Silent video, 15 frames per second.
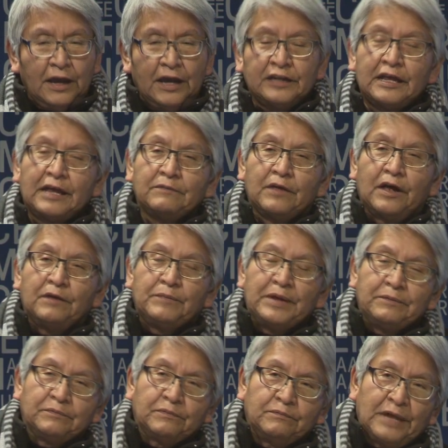And
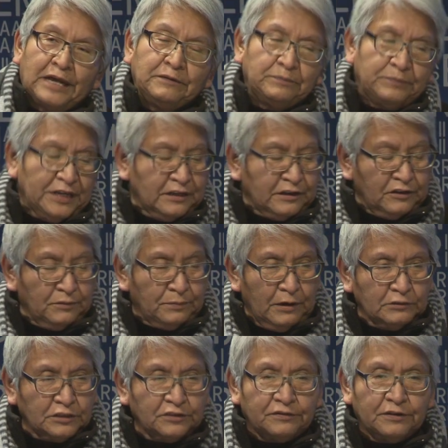they might be another
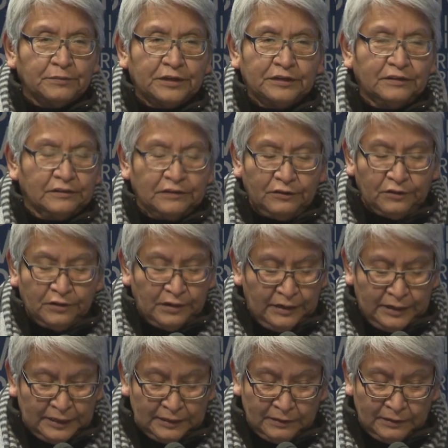poster from another